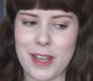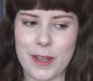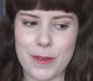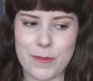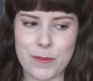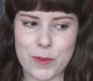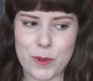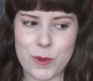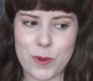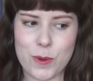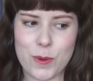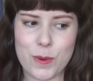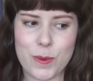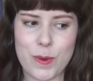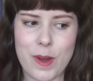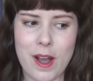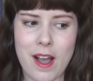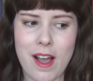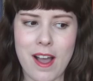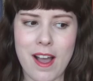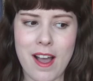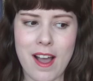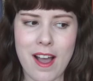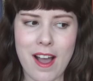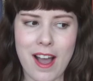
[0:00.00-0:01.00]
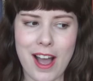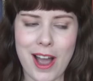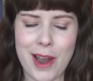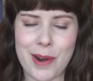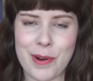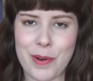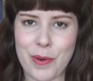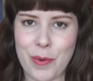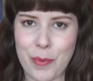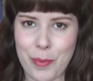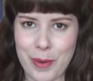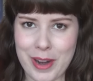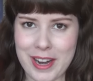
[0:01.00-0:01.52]
If you
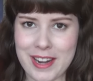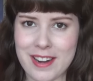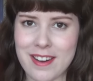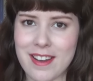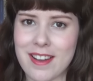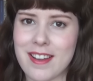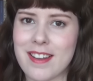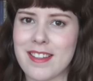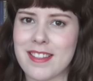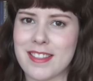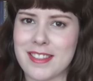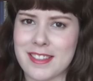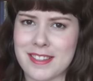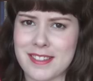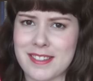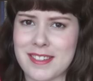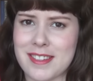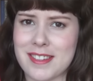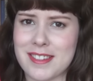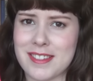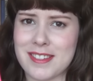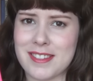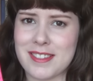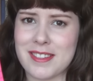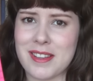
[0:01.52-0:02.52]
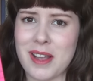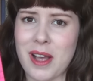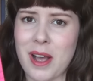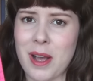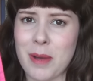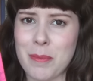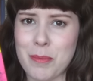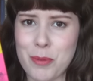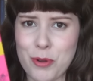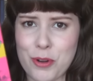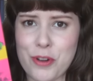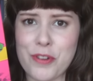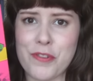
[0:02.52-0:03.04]
are a reader, this is
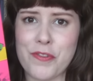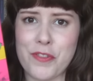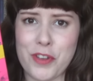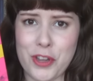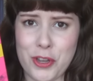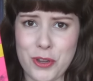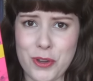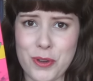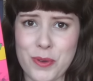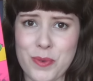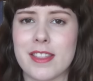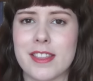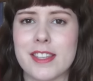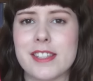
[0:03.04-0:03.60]
a book for you.